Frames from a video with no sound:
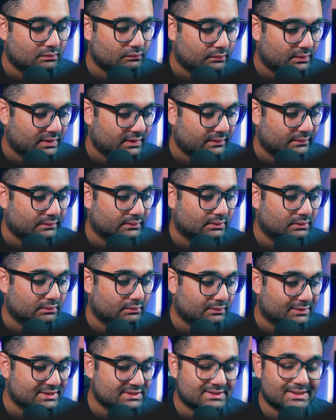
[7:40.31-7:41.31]
with
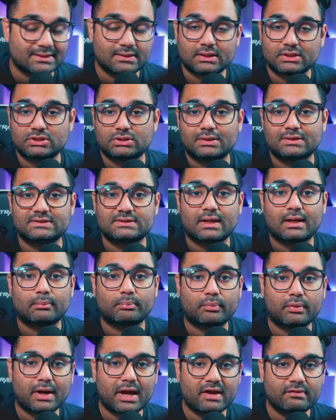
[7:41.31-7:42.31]
this connection is not
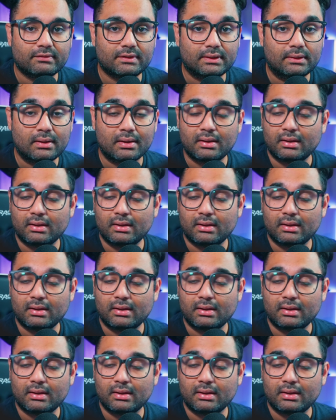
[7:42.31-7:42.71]
private.